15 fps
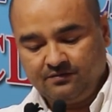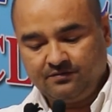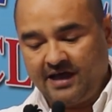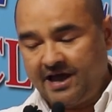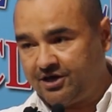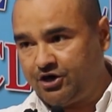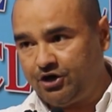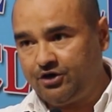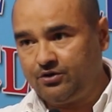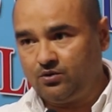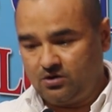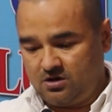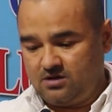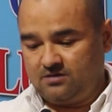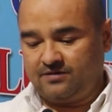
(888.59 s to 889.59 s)
Thank
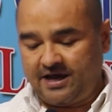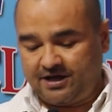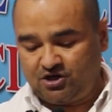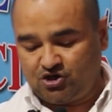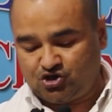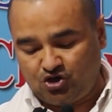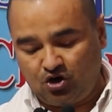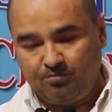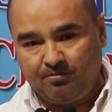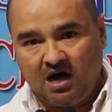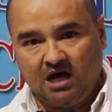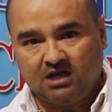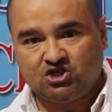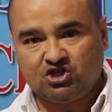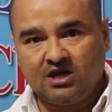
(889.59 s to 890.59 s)
you. Thank you so
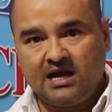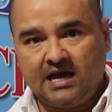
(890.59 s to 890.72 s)
much,